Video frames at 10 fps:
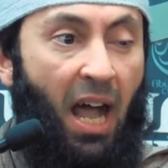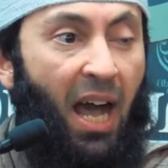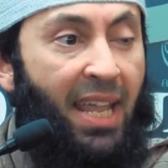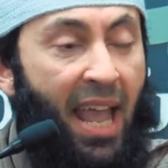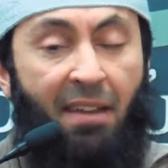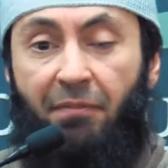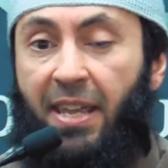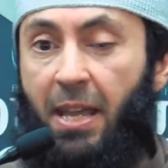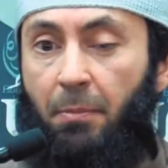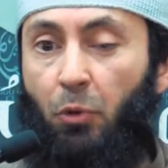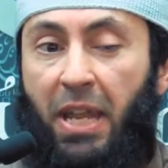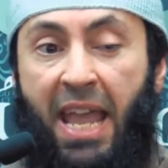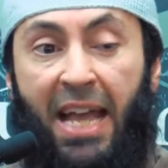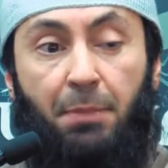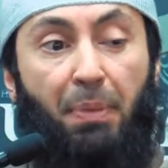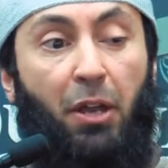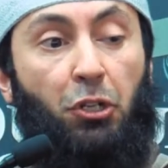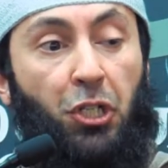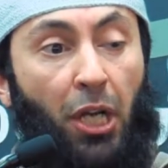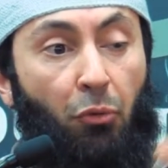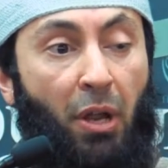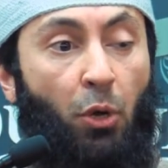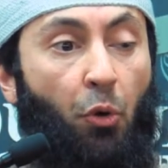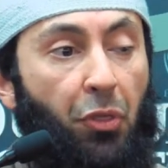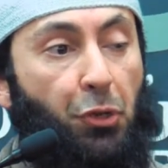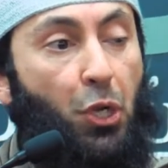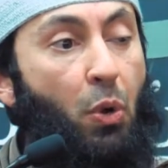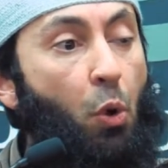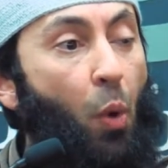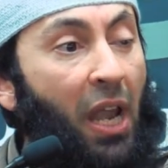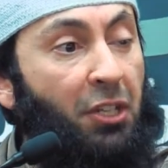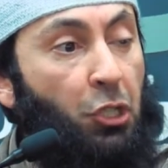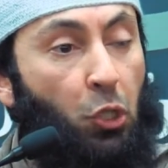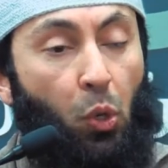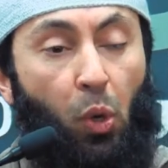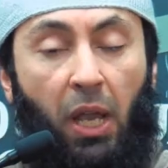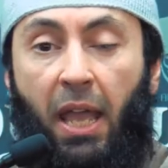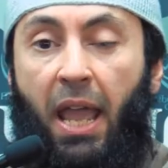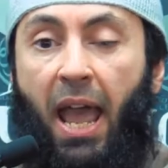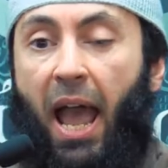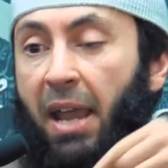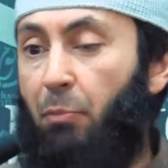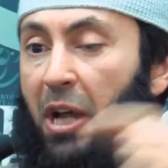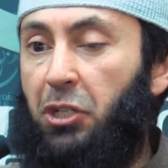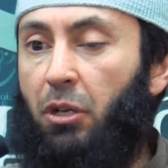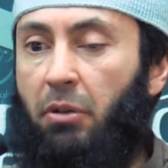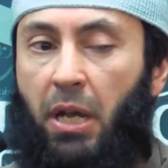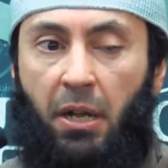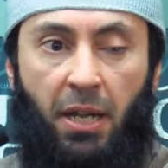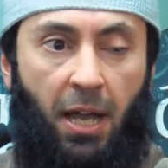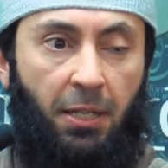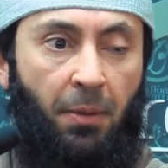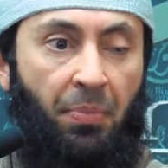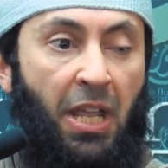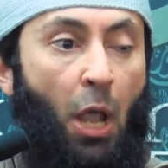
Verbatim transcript: I envy him when he has better children or they're doing well at school and my children are not.